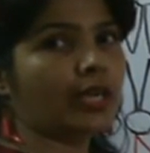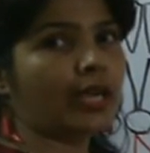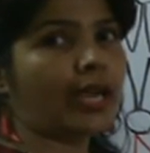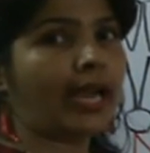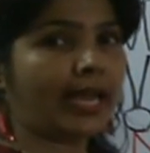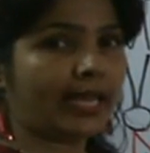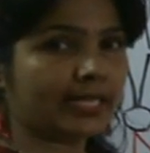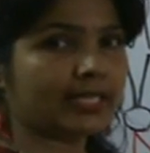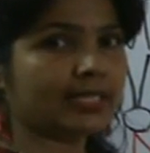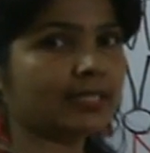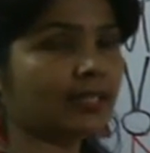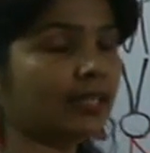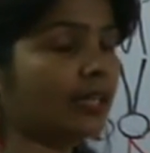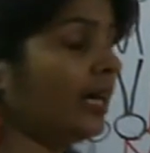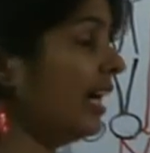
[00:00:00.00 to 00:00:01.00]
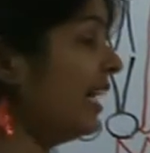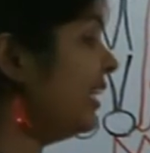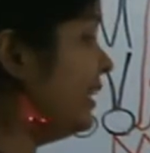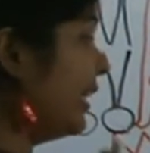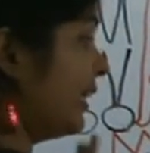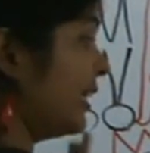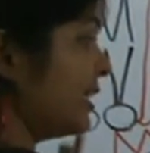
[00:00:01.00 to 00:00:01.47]
has a
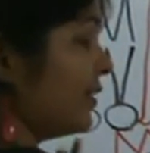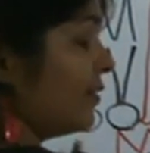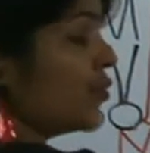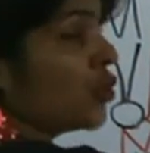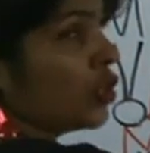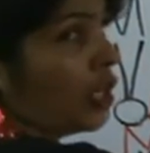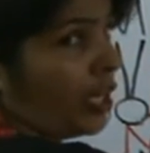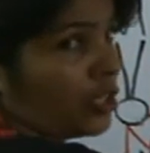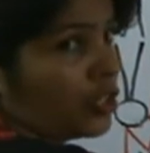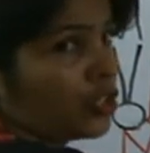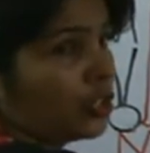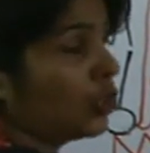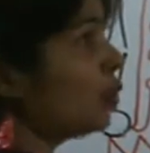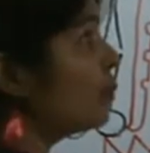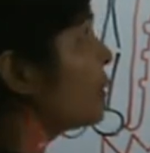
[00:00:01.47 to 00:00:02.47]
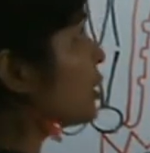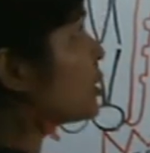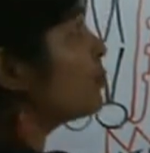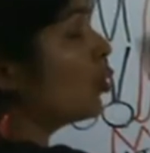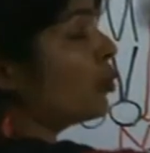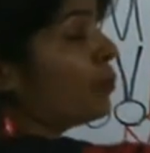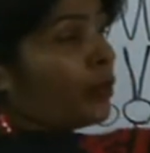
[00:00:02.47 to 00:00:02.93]
negative charge,
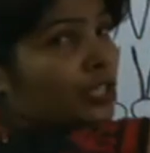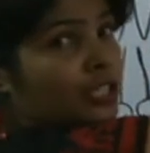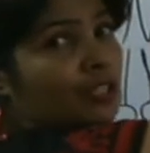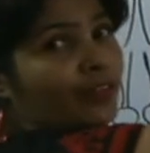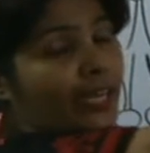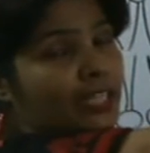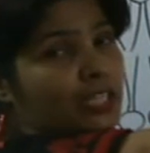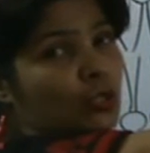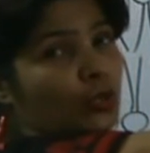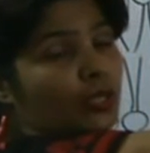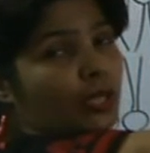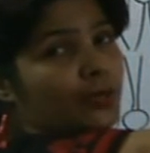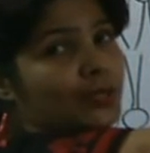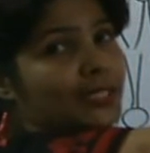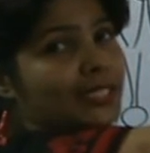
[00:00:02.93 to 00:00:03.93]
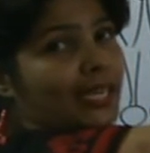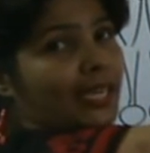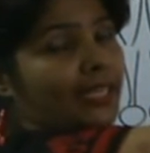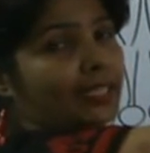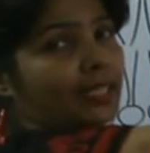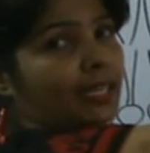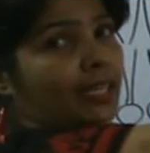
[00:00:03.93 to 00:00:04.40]
because more positive ions going
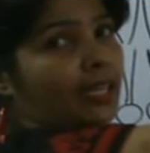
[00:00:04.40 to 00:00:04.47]
outside